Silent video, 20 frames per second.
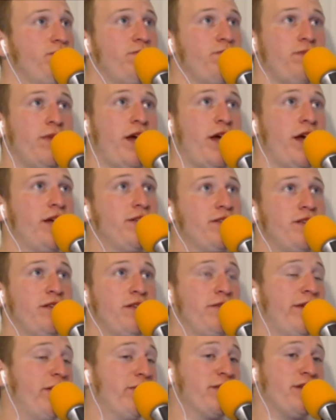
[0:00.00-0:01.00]
and uh,
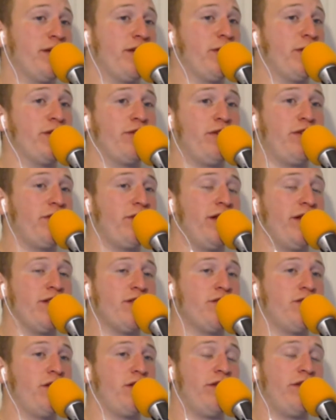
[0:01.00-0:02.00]
yeah, we talked about Darklance.
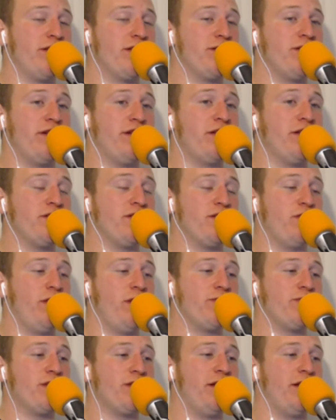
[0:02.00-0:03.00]
Darklance.net's the
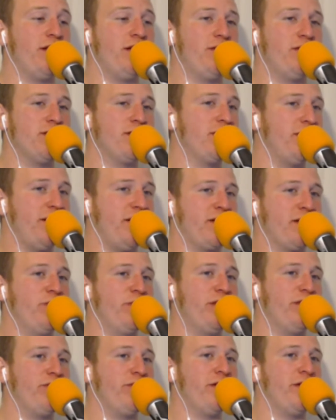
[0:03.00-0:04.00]
website. It's not
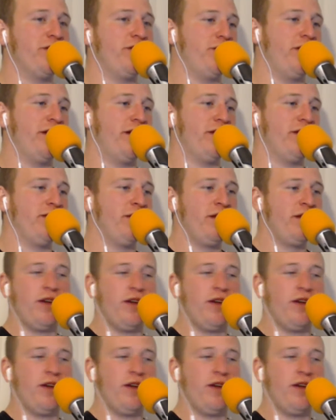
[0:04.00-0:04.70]
completely finished yet,